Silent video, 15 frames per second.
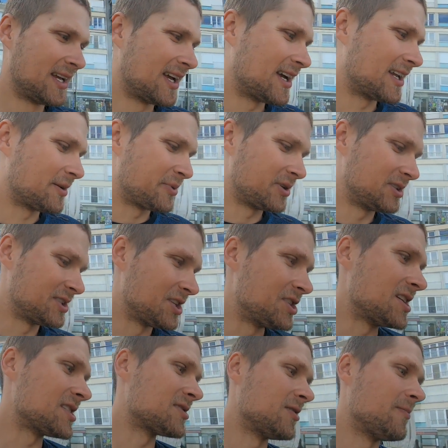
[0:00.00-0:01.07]
And apparently she
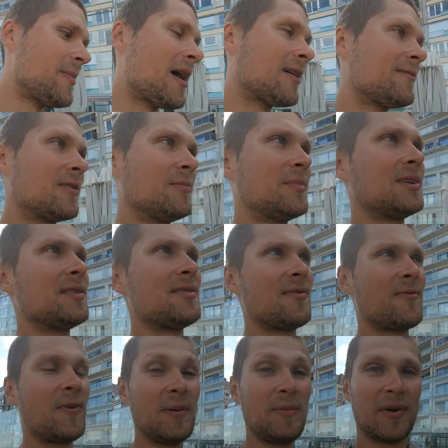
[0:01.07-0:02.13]
just got back from a
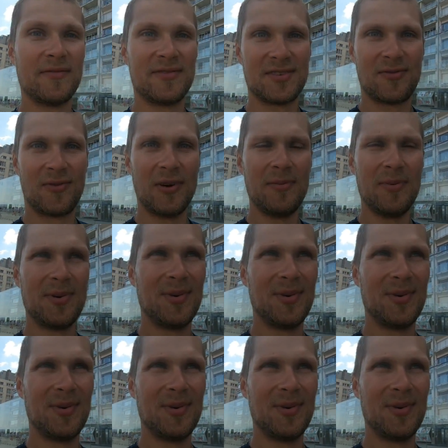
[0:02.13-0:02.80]
three month trip